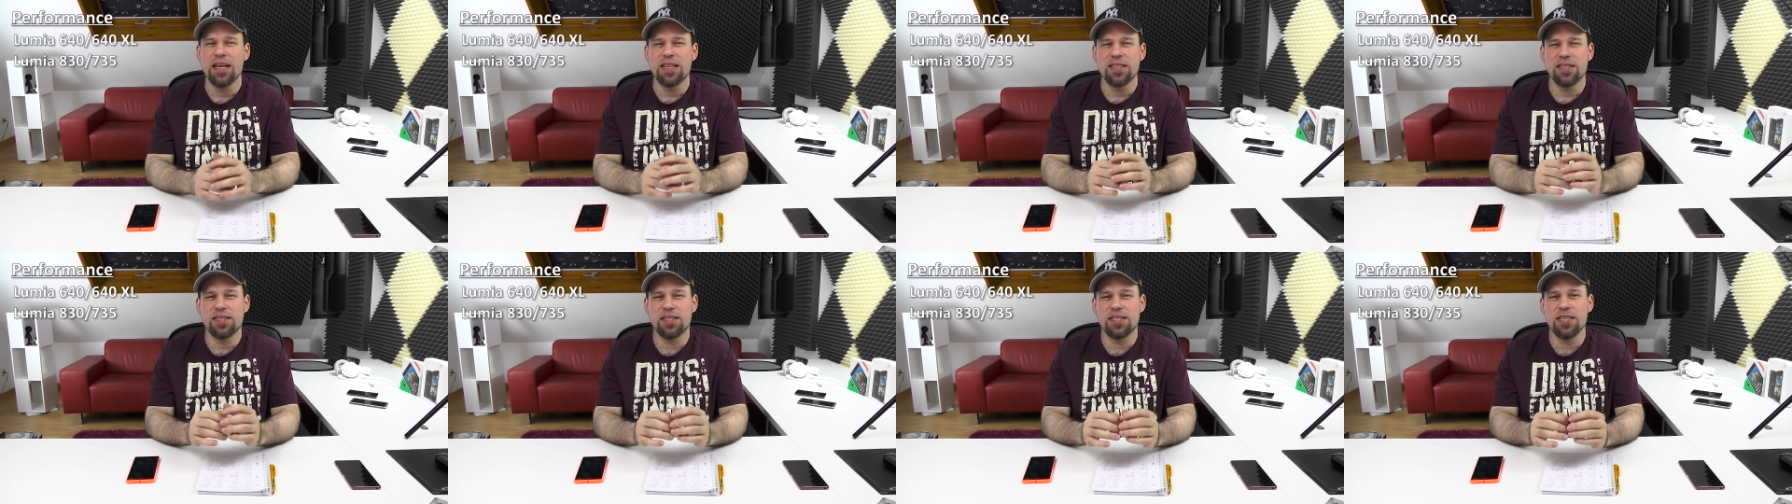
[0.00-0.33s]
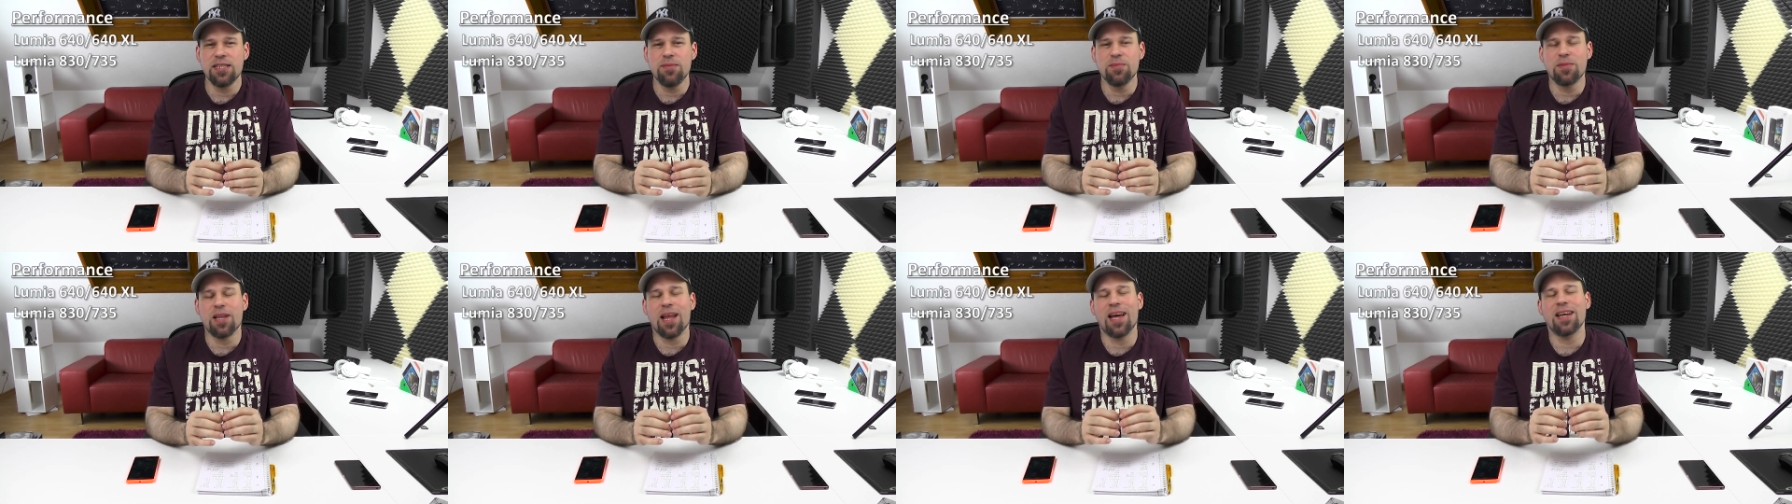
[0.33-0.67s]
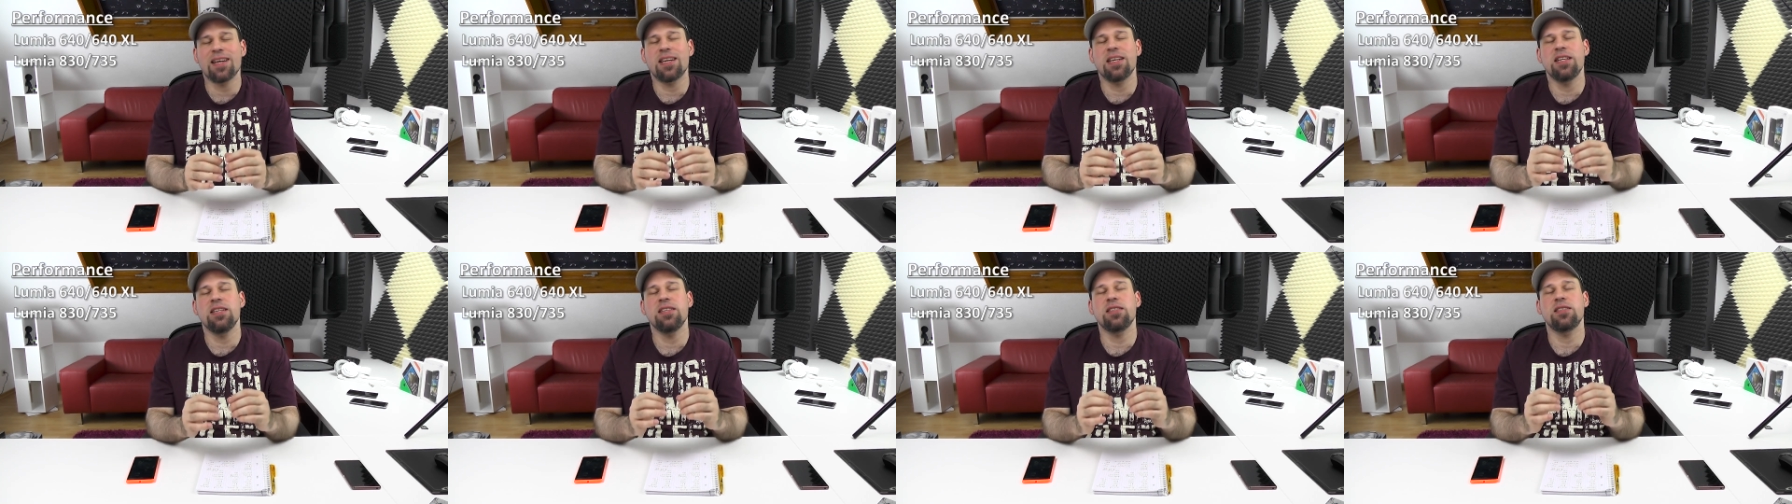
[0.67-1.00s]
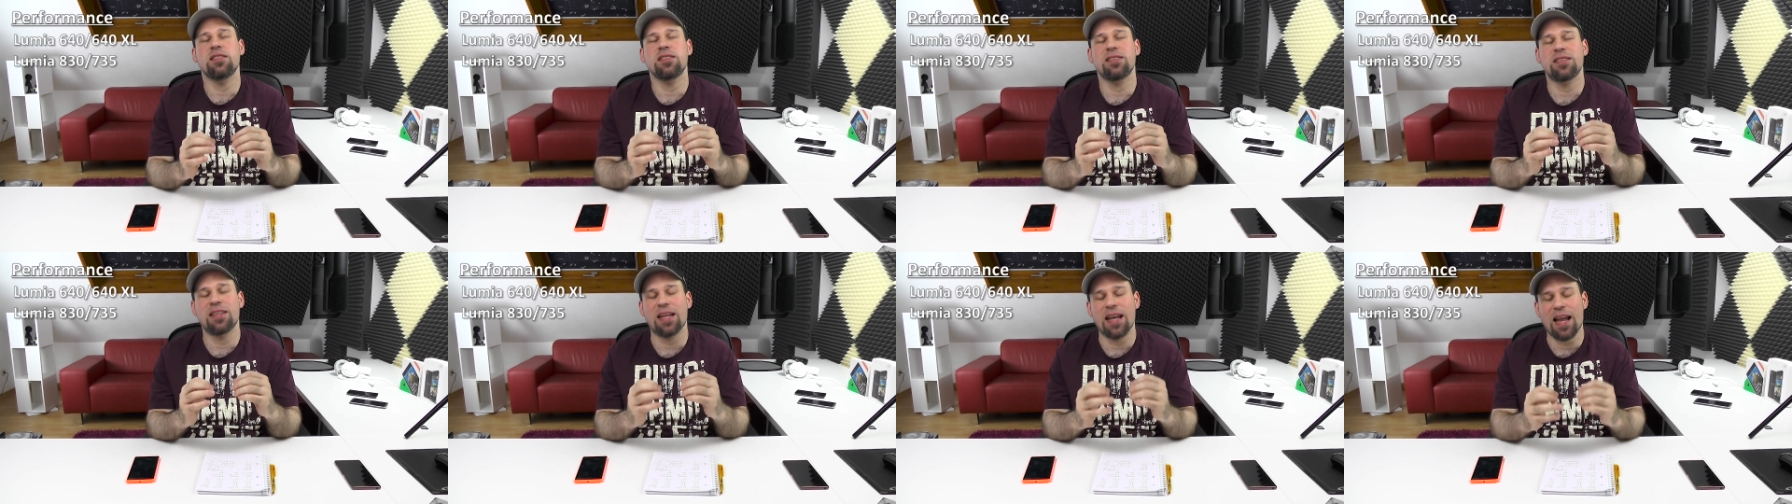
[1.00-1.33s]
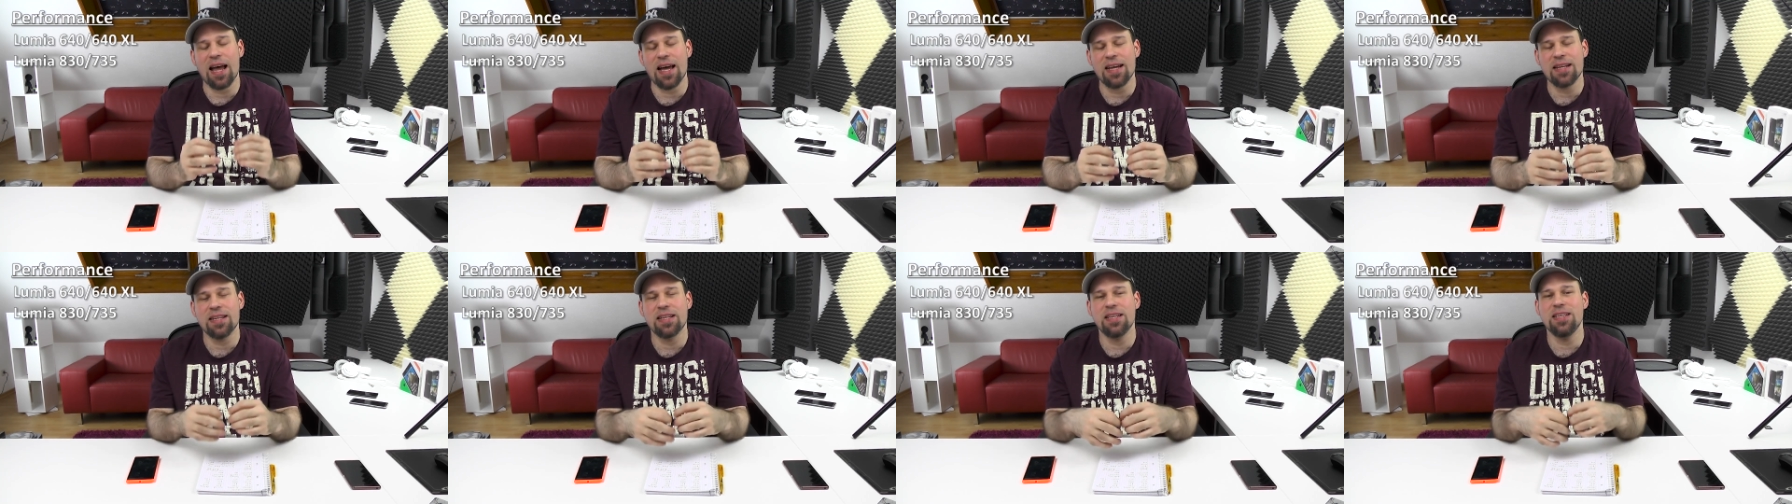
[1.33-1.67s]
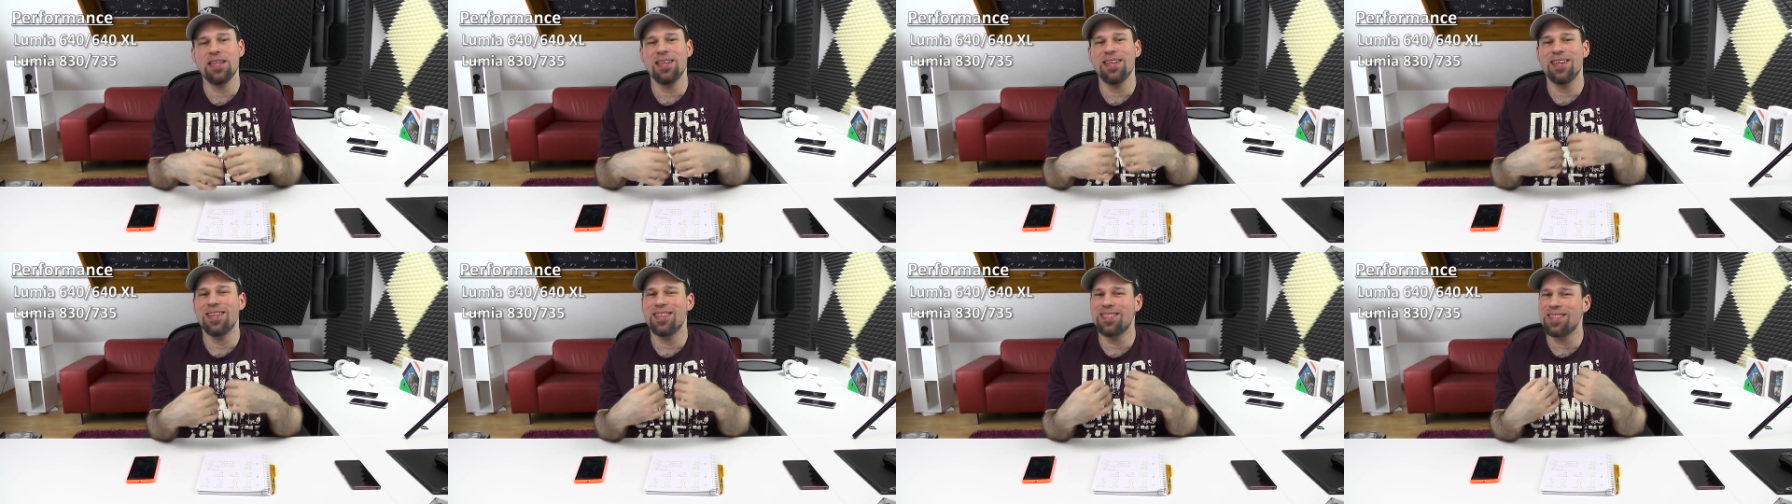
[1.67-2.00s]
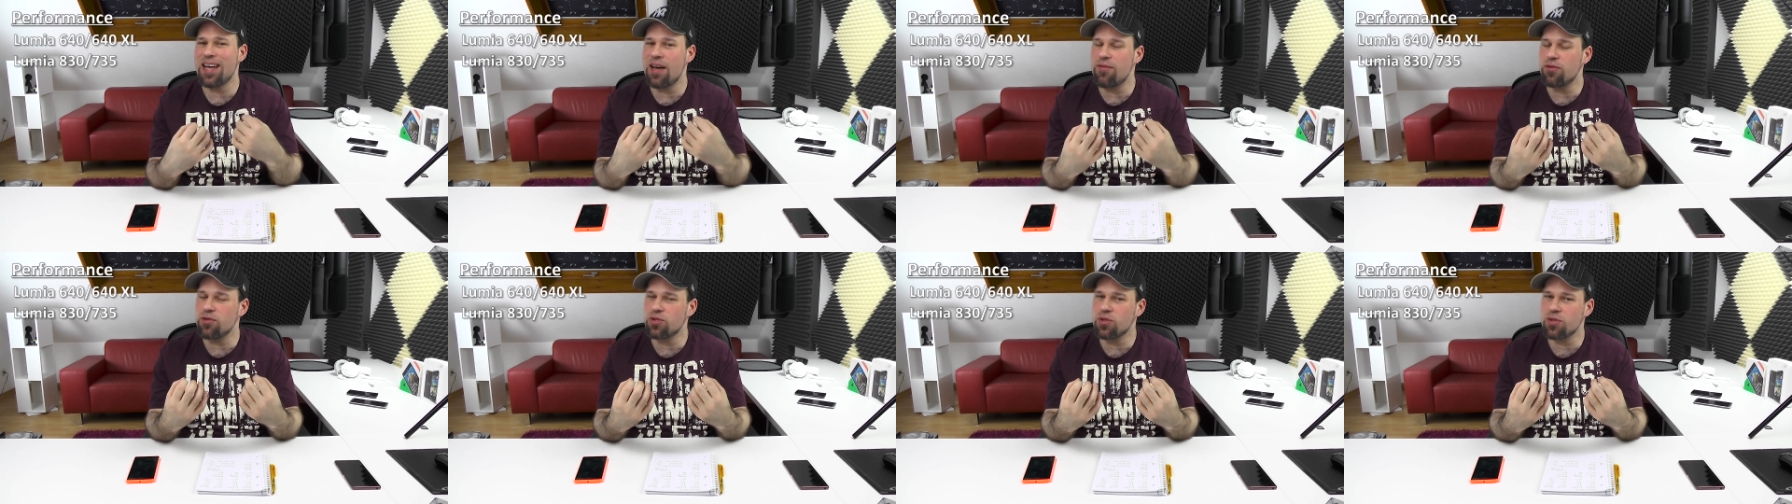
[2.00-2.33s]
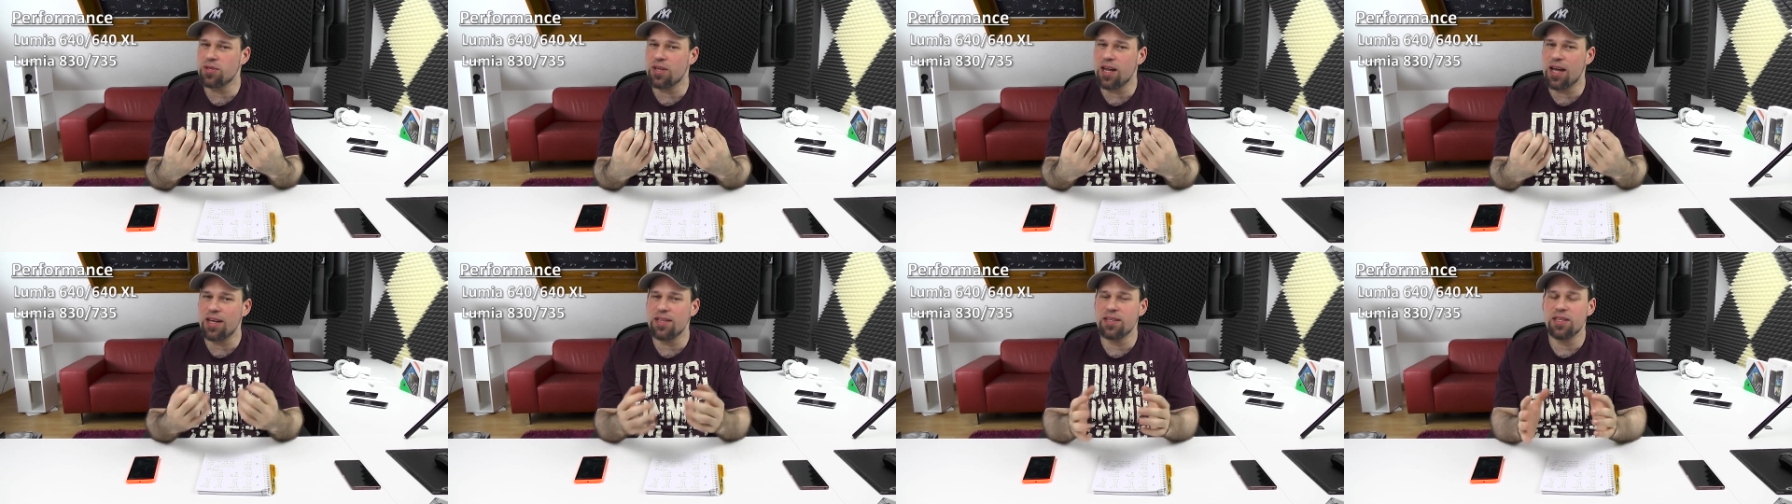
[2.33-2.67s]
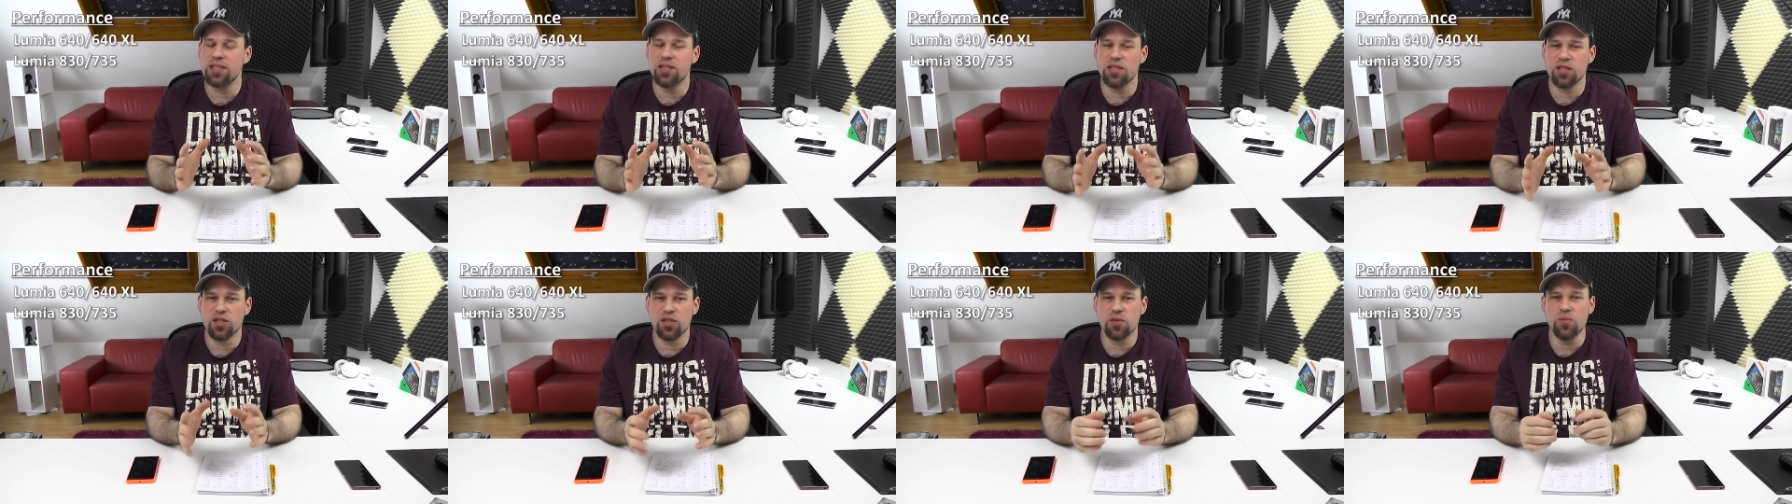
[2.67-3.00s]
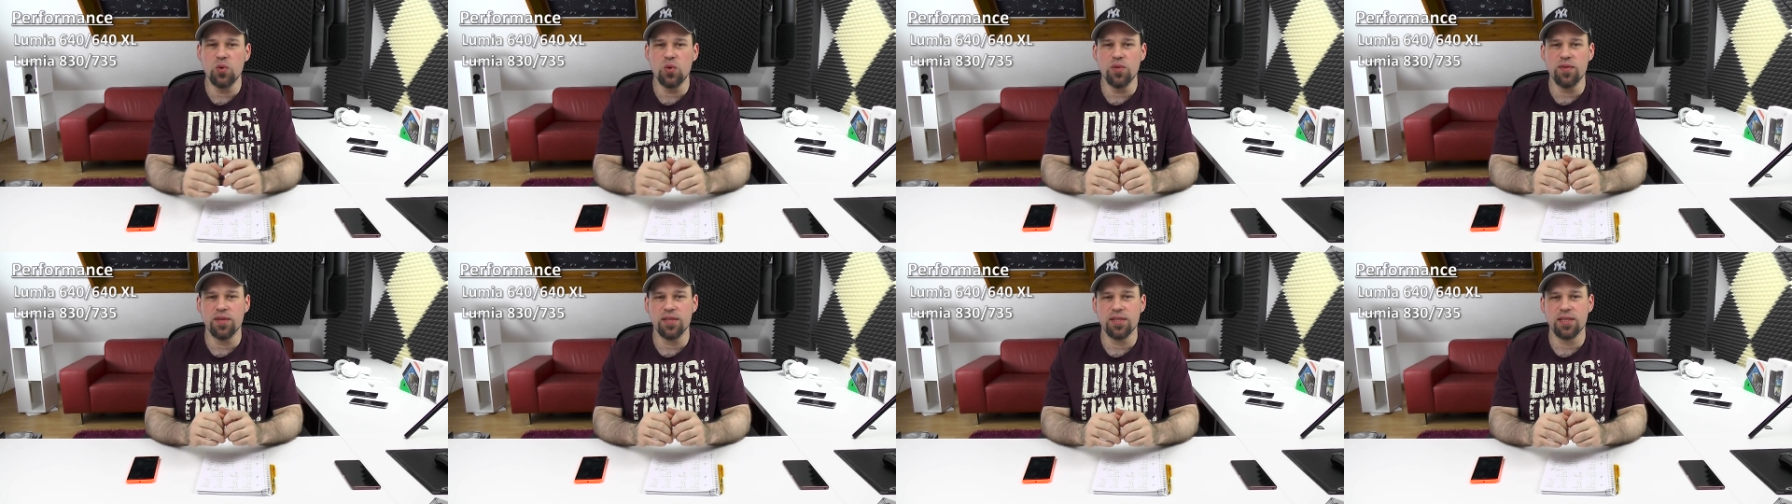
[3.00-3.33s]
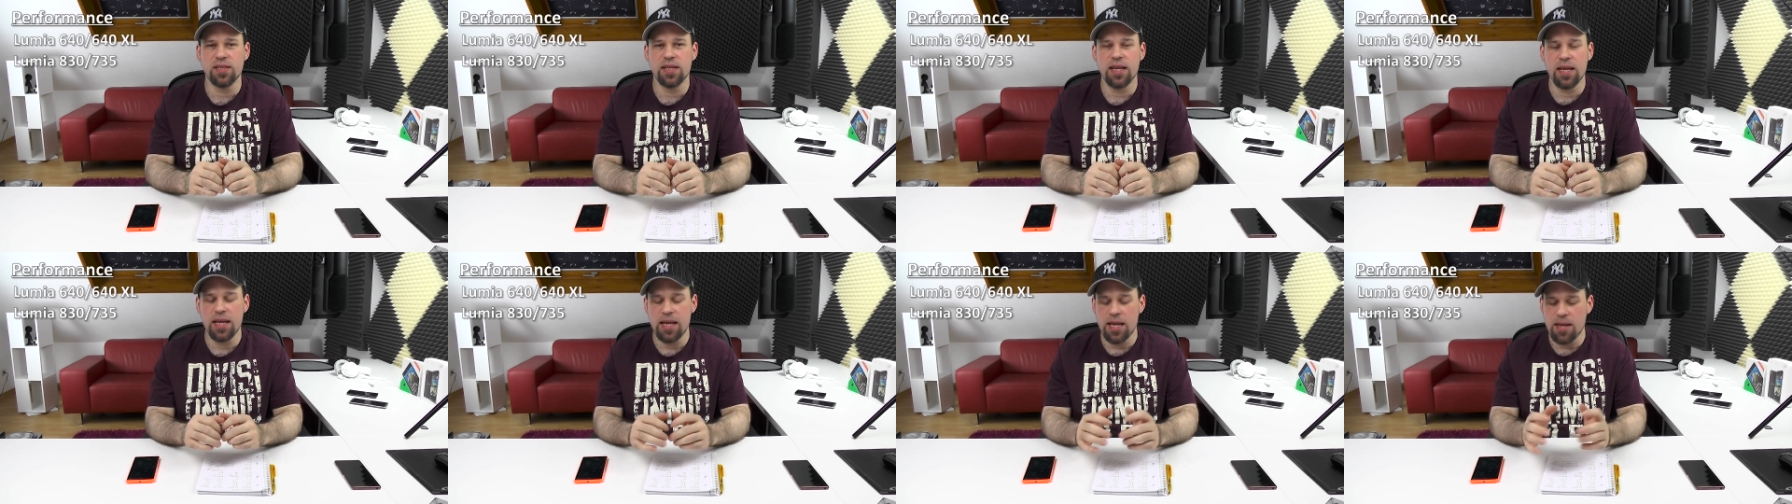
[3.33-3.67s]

seemed like it is slightly, ever so slightly the smoothest,